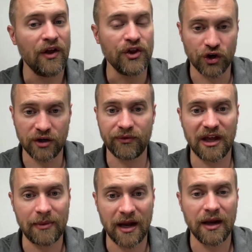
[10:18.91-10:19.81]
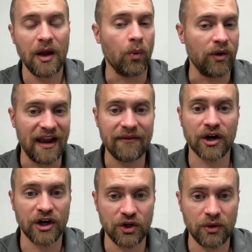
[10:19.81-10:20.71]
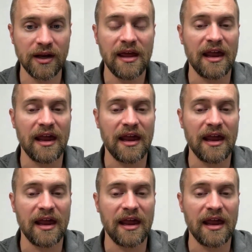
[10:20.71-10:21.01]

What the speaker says: You're going to forget about it. We're never going to do it.